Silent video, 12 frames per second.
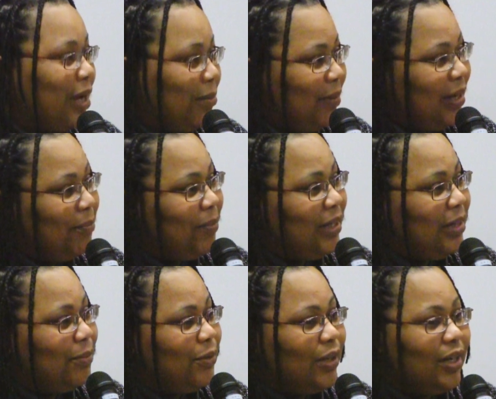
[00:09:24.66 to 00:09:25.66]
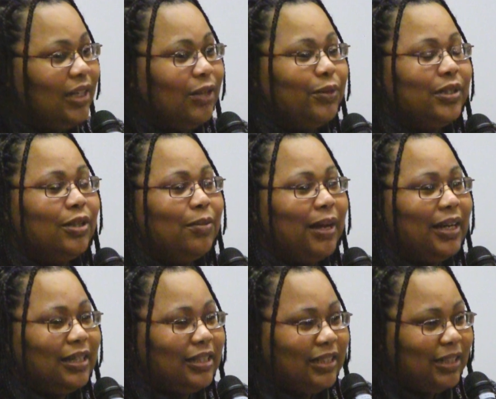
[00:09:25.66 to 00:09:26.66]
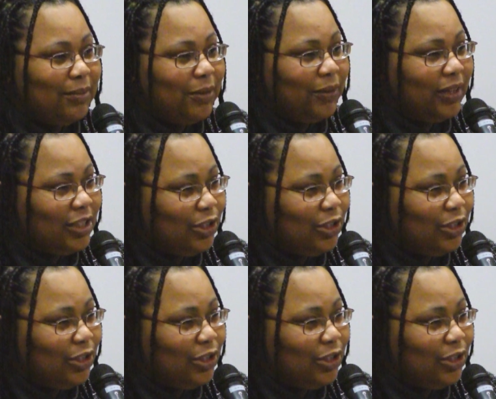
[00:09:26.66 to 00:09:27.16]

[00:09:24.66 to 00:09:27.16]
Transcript: wake me up anymore. There was nobody to tell me what